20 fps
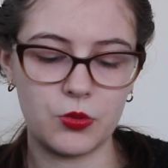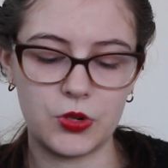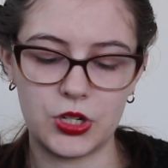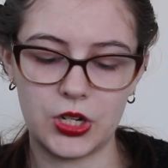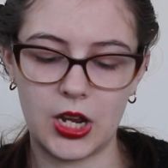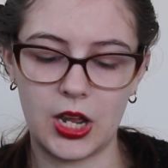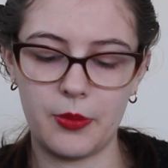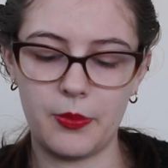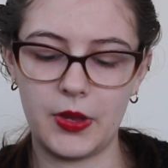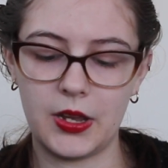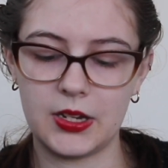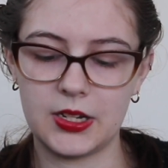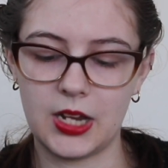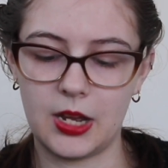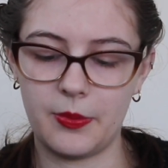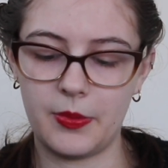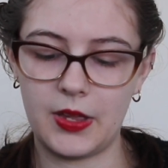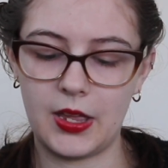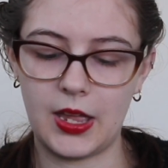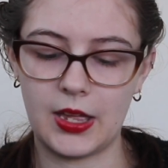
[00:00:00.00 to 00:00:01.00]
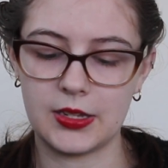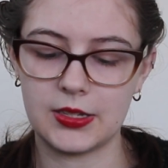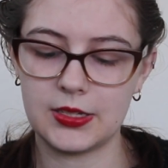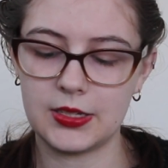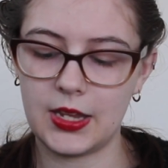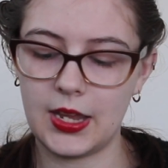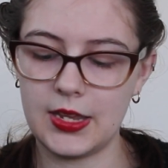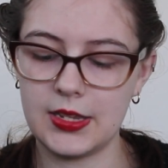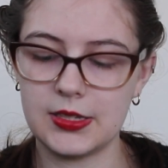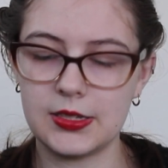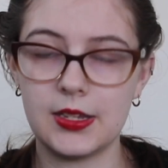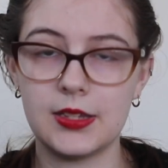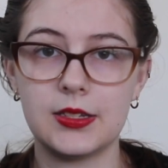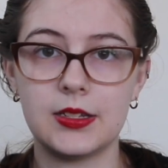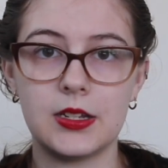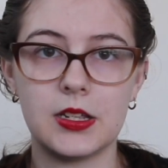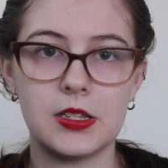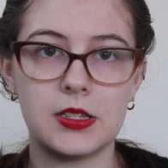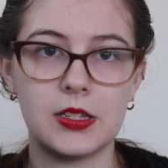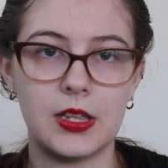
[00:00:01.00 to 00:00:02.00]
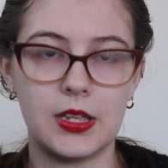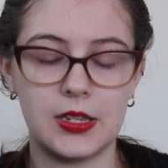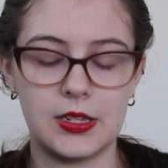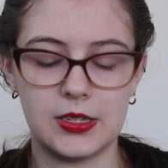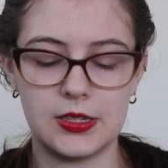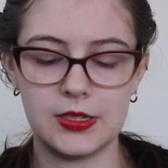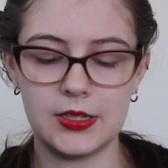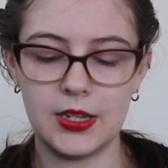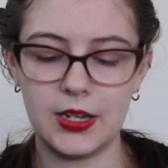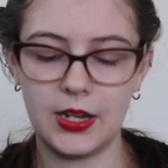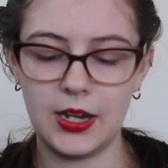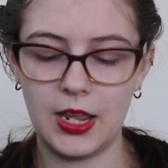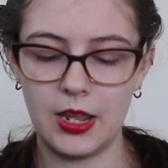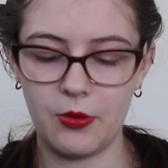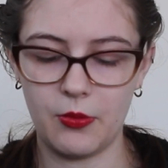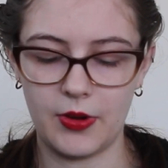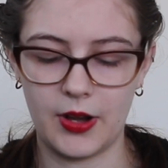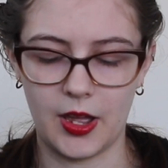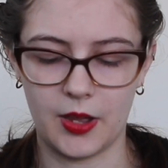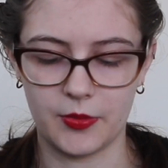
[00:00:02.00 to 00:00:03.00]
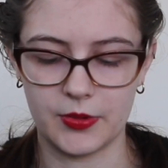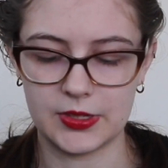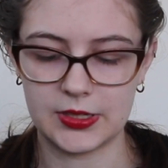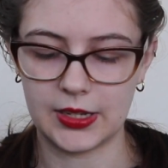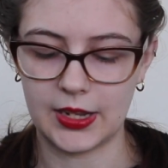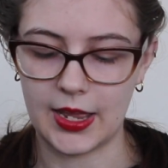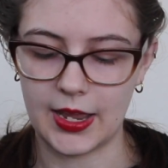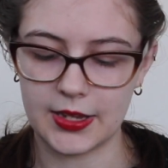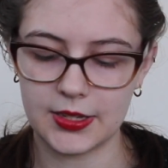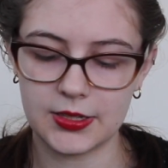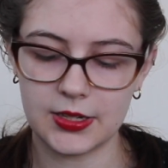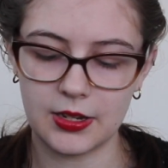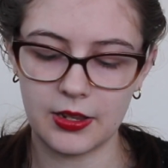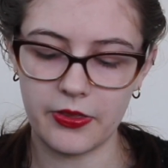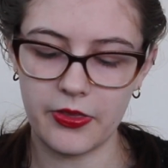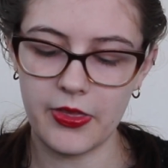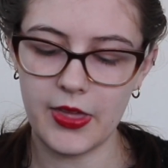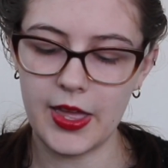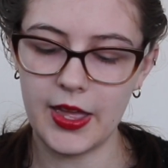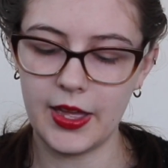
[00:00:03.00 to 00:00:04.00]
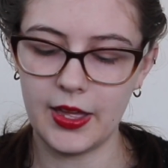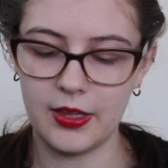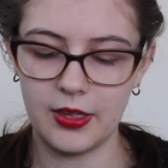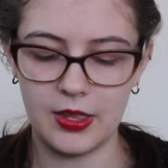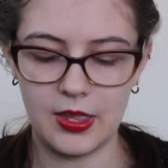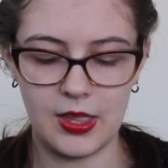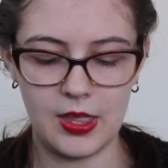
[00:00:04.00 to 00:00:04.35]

which I picked up at Skein Sisters in Sydney when I was last there.